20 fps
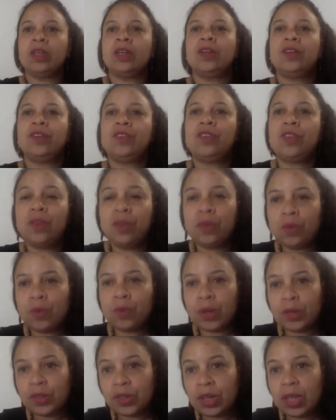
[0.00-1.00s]
So the
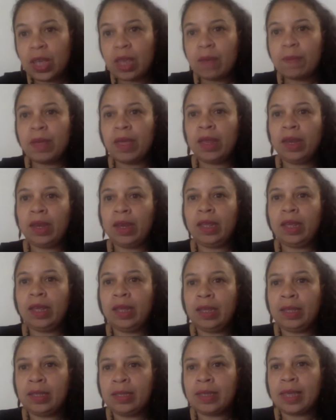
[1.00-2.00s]
question came in
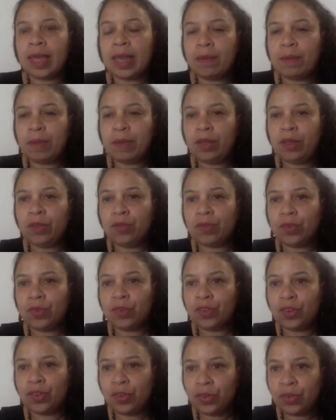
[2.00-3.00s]
is, can it be used for
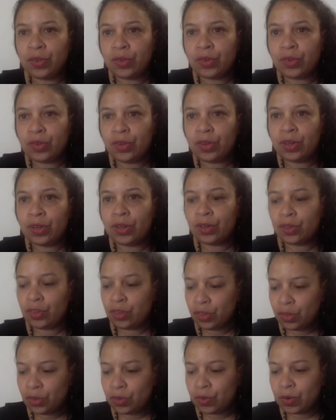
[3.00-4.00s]

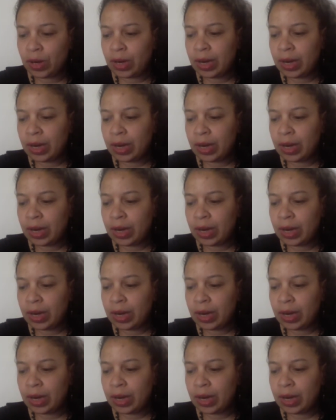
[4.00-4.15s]
children?